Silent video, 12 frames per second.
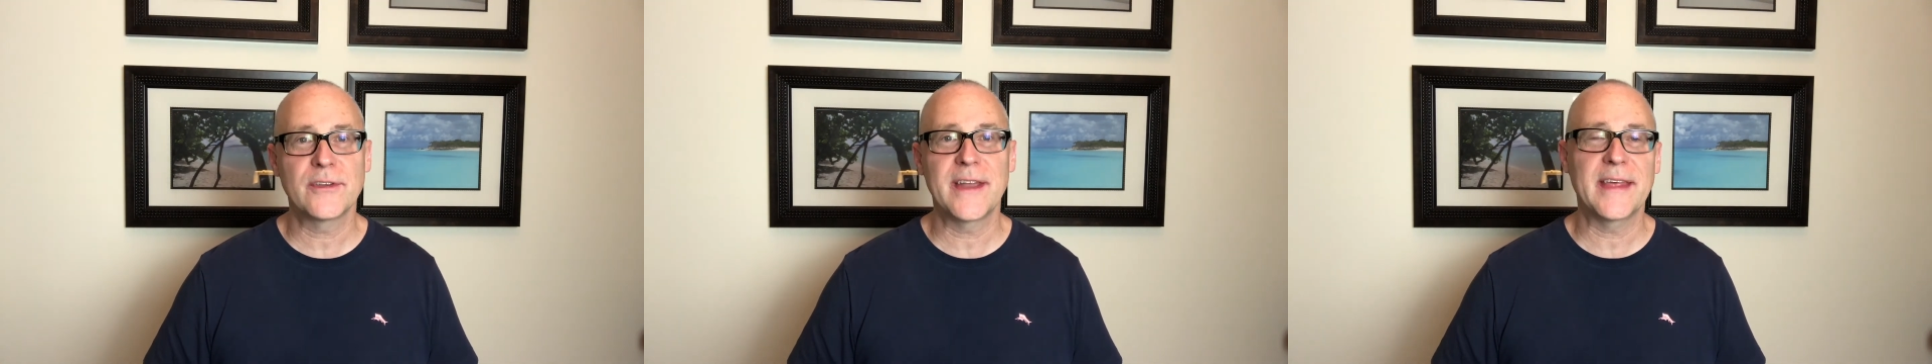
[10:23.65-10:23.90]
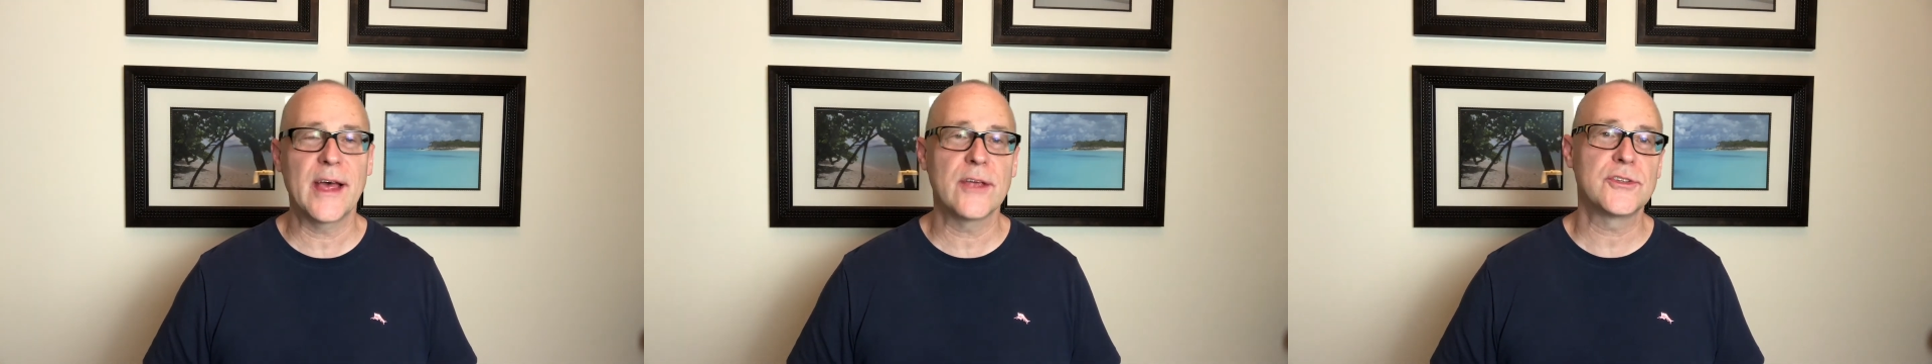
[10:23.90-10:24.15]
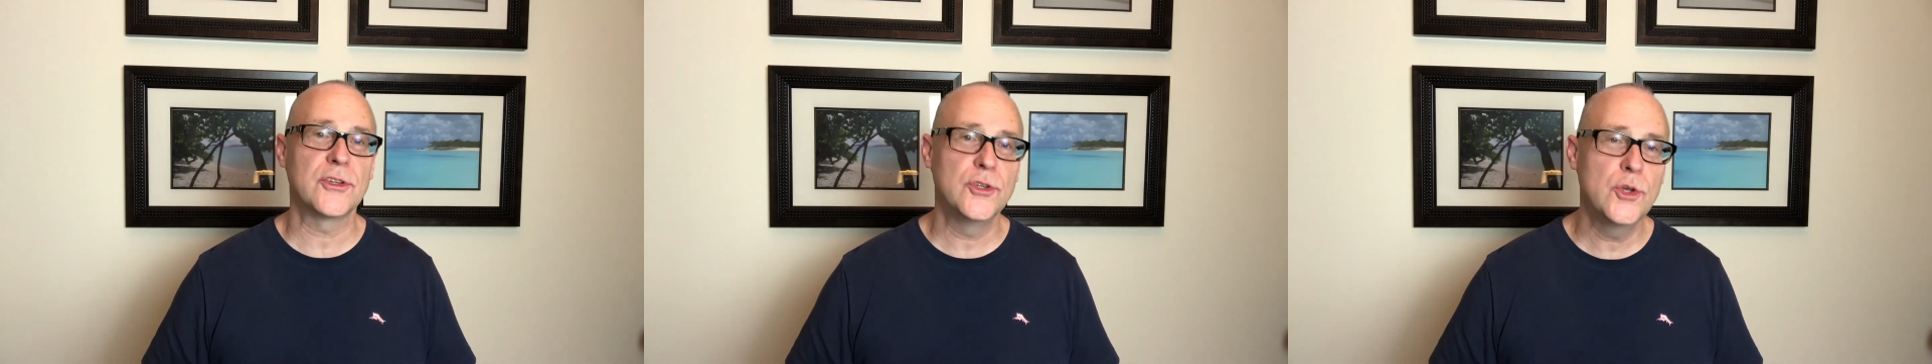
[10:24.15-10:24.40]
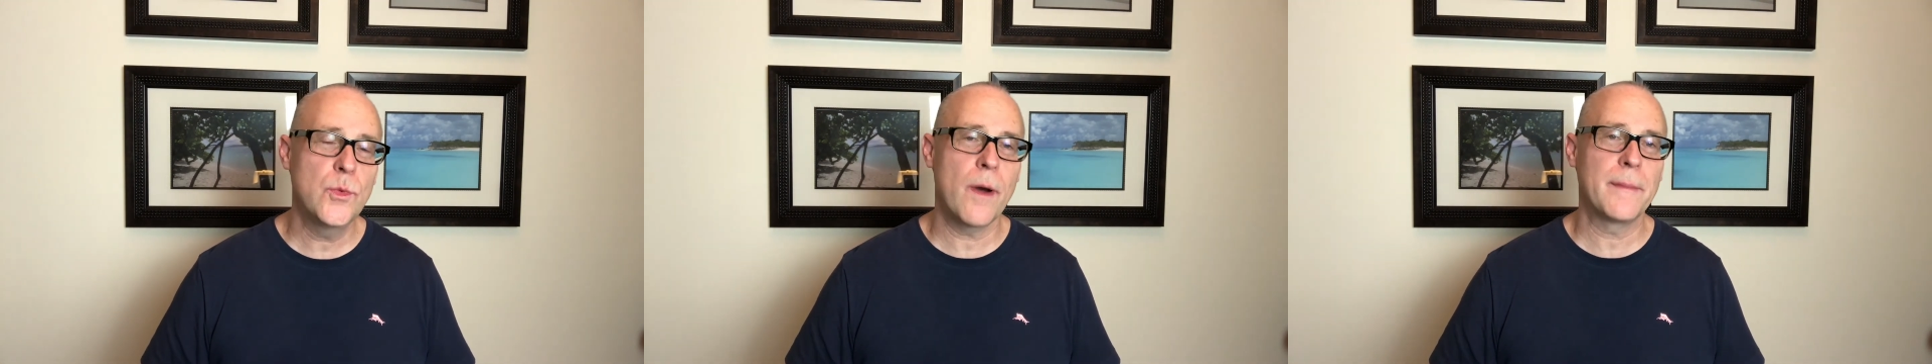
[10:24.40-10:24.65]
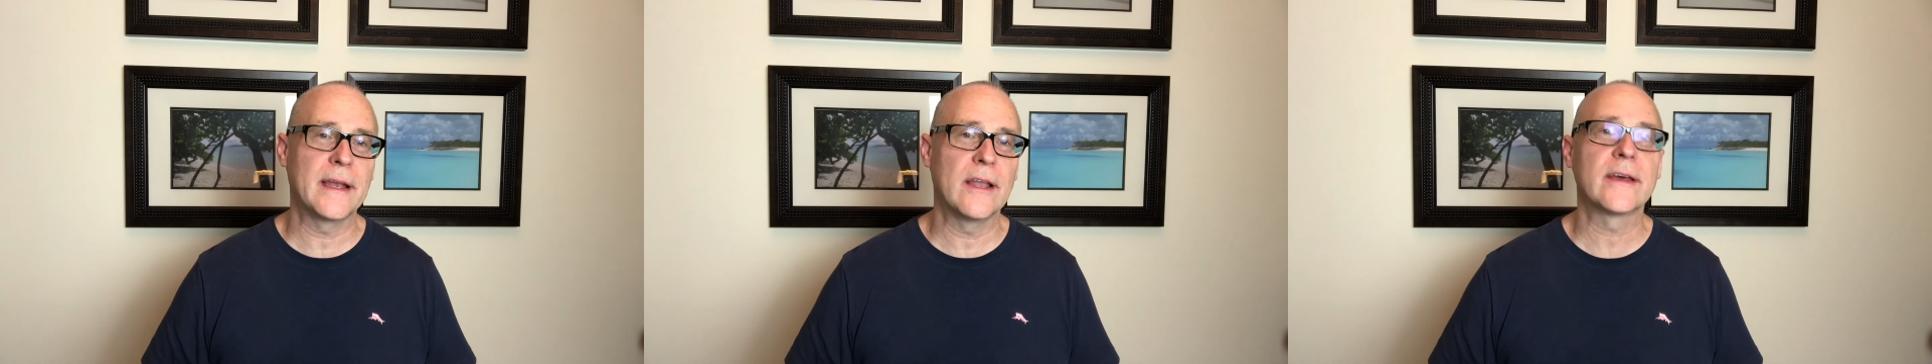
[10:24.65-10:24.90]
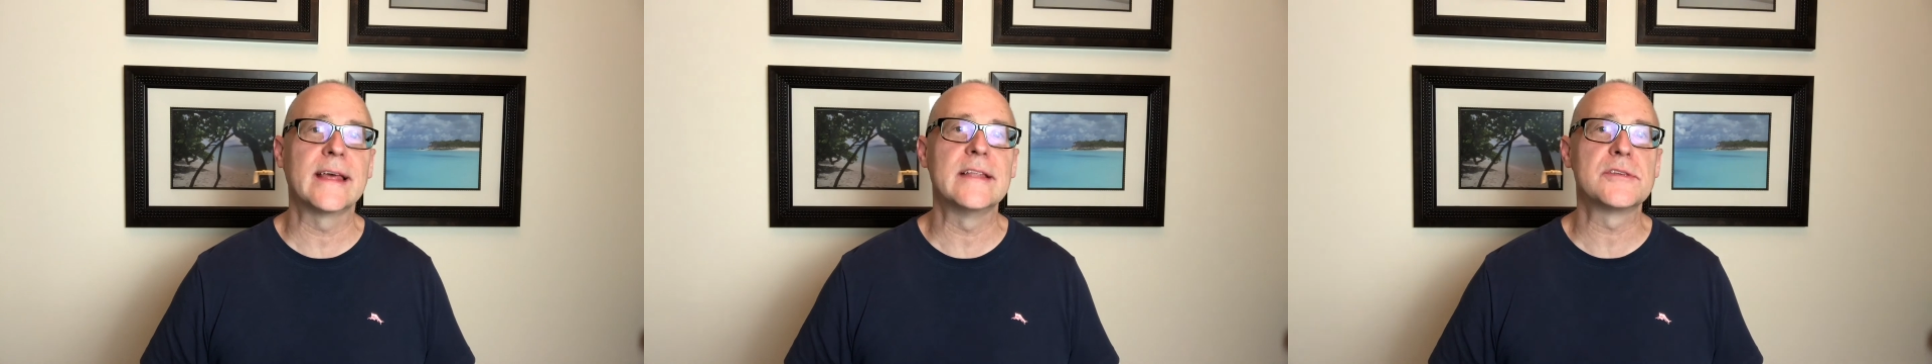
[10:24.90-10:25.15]
anything else that you want me to
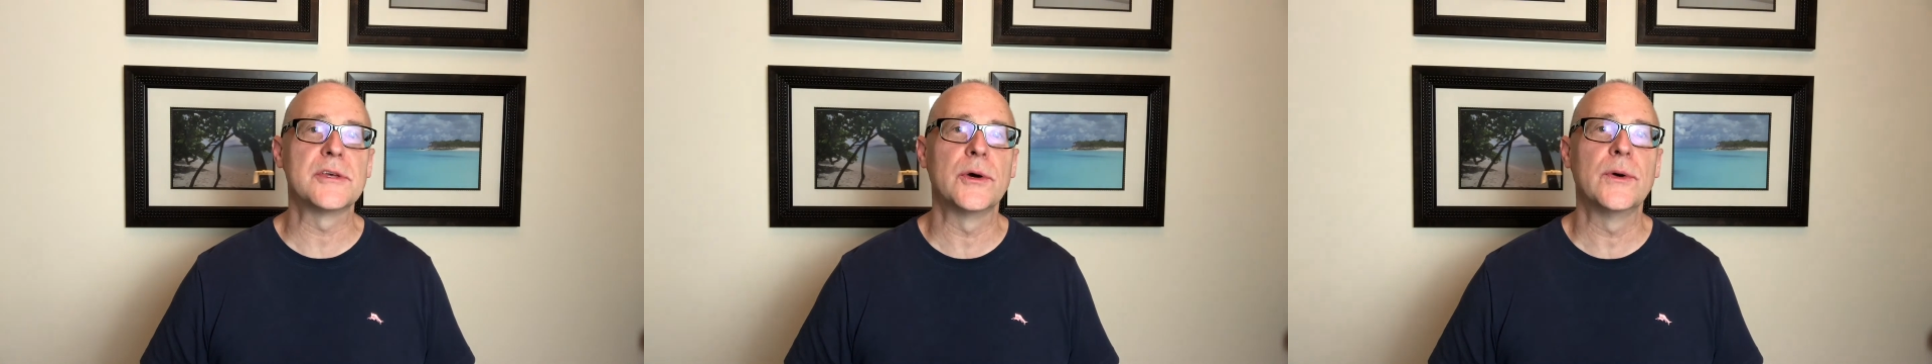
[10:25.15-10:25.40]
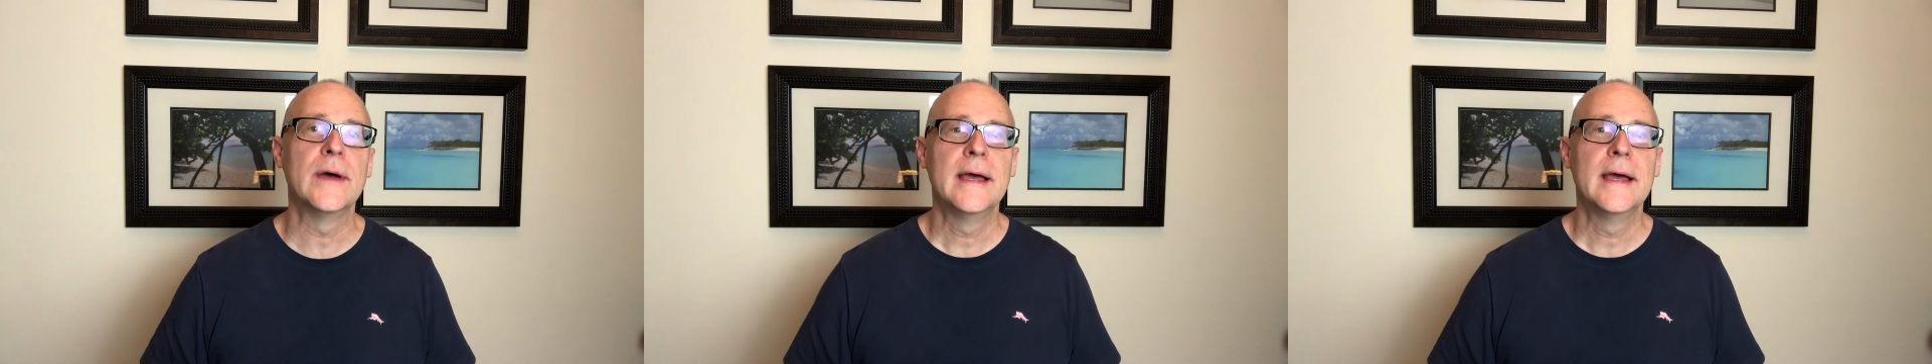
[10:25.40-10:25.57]
look into,